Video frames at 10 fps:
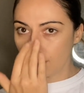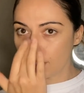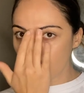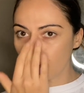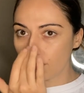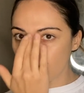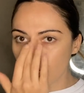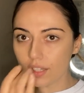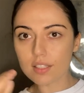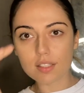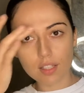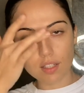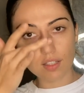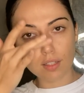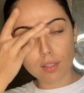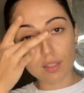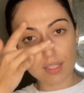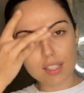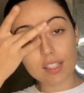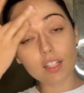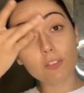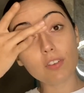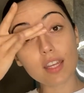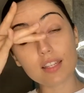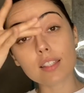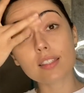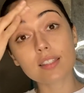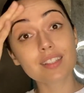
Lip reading: Otherwise, let's see your face.